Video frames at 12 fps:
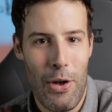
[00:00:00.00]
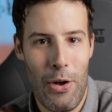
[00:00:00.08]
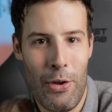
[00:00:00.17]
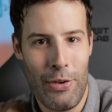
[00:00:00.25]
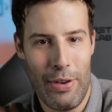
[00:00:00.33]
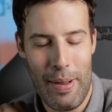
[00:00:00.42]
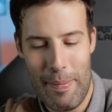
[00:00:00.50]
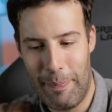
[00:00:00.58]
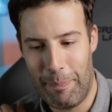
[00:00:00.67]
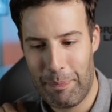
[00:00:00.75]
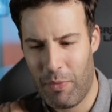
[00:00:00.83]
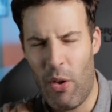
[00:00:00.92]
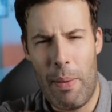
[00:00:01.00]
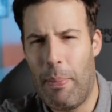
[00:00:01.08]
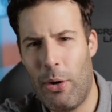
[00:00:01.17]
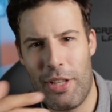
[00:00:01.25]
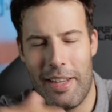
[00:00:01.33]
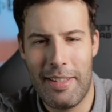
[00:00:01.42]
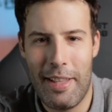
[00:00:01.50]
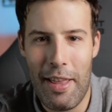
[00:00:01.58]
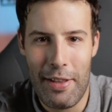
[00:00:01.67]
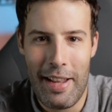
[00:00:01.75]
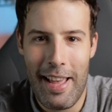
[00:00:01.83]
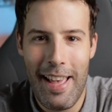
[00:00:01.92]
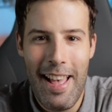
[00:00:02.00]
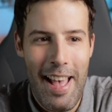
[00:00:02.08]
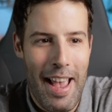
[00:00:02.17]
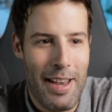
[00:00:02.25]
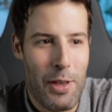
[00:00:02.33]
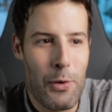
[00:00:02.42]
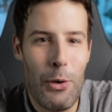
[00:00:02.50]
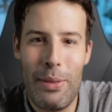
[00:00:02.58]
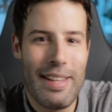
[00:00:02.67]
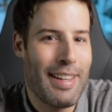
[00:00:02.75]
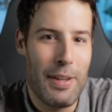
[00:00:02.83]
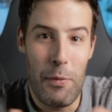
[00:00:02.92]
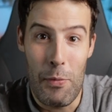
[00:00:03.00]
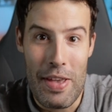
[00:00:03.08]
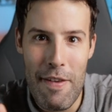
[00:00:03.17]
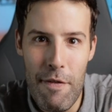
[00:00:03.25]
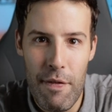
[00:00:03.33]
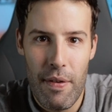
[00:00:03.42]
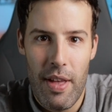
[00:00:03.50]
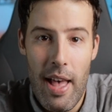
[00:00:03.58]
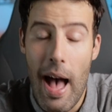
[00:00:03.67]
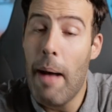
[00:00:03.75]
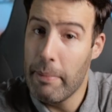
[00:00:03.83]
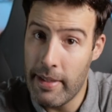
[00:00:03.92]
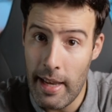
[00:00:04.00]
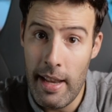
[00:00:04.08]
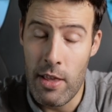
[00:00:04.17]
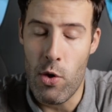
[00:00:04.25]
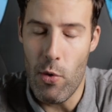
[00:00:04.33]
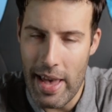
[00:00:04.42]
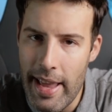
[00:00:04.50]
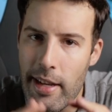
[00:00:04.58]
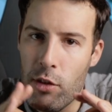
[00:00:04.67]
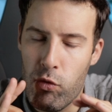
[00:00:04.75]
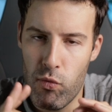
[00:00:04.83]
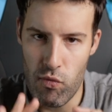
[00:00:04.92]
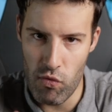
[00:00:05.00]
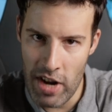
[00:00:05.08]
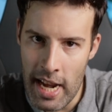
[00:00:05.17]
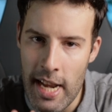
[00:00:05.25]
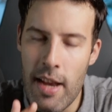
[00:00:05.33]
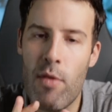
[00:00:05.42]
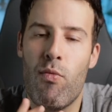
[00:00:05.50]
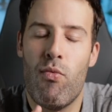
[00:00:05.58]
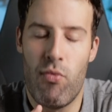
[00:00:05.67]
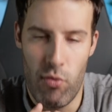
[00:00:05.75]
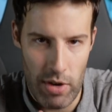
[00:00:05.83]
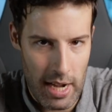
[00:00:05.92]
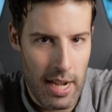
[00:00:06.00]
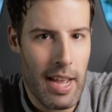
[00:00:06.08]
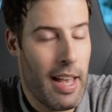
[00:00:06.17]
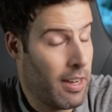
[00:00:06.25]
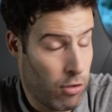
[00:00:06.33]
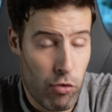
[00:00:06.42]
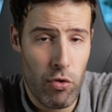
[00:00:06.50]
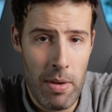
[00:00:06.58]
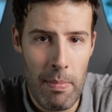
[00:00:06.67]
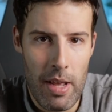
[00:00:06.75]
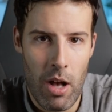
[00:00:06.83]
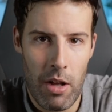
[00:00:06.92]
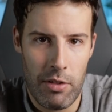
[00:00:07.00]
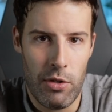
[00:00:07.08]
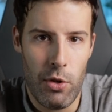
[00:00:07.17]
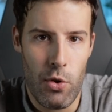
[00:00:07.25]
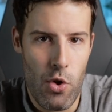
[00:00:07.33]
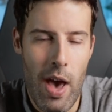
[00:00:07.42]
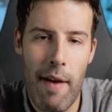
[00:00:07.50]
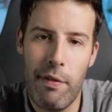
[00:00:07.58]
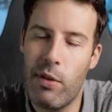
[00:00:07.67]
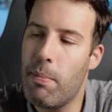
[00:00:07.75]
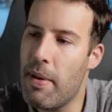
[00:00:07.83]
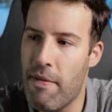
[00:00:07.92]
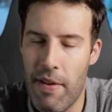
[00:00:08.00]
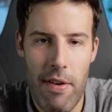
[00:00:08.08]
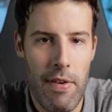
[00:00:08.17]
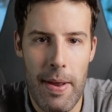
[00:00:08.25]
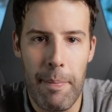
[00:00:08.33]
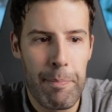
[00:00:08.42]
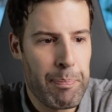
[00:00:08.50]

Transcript: on um, on a podcast the other day, and he called it the weave. I'm telling you, it is really, really extremely hard to do. You have to be very